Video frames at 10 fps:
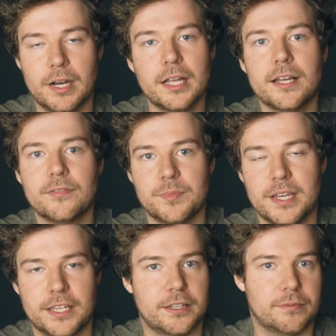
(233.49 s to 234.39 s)
I loved
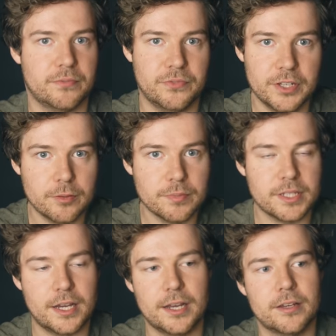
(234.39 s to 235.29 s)
making
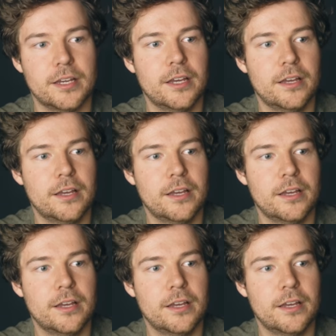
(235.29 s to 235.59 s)
films. I